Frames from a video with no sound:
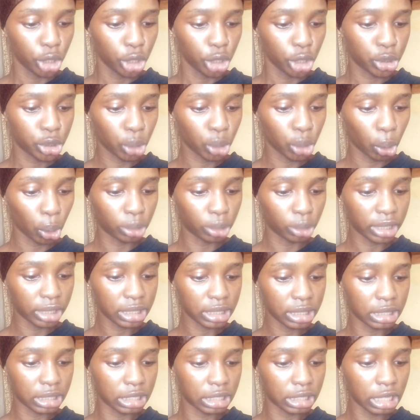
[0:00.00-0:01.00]
So
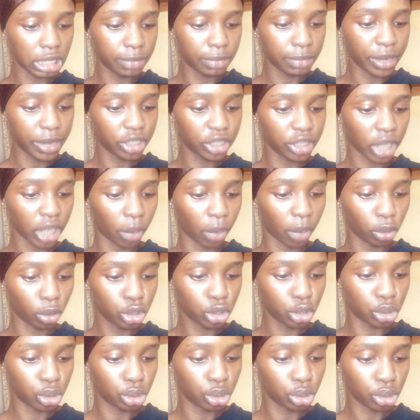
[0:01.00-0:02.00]
this is the image I
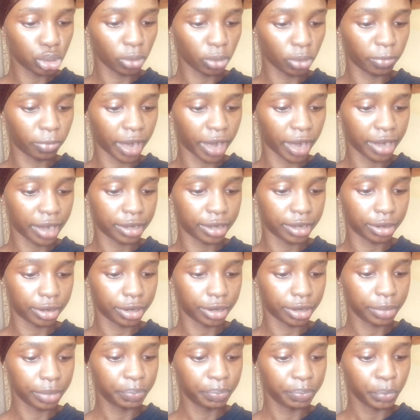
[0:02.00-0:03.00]
want to use over
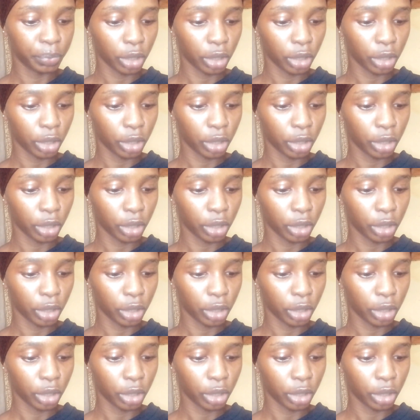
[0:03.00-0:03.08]
here.